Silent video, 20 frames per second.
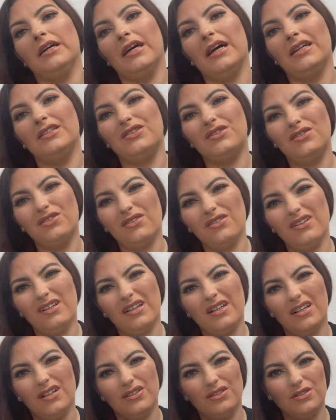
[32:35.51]
I don't think
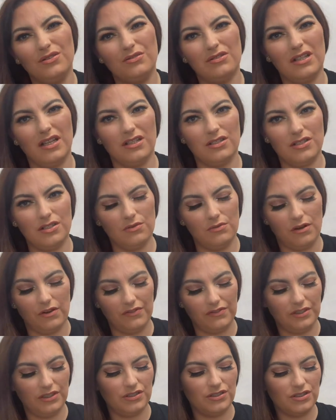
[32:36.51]
I'll use that too
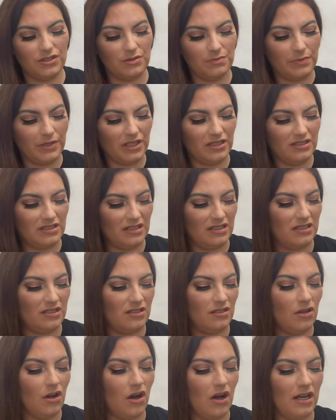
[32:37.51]
often just because it's
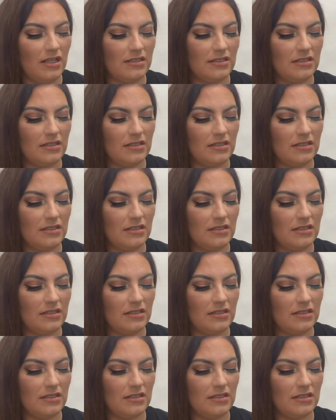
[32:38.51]
not as